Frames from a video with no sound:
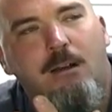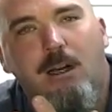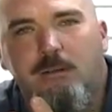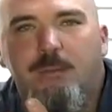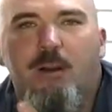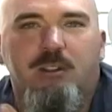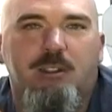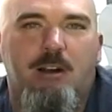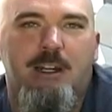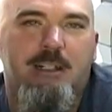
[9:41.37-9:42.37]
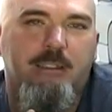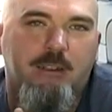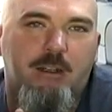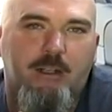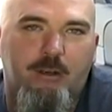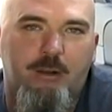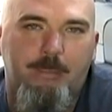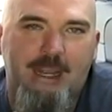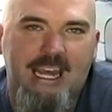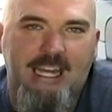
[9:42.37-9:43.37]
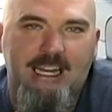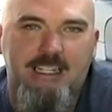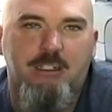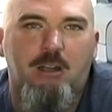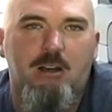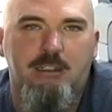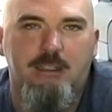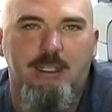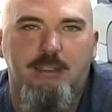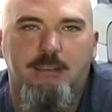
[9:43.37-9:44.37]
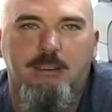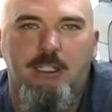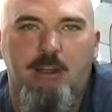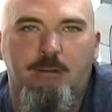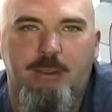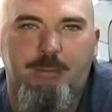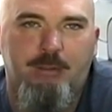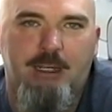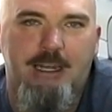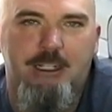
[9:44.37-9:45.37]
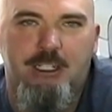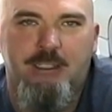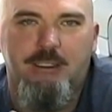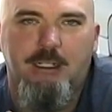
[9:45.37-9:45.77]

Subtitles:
a remote start install gone bad has caused this. You know, when people kind of just,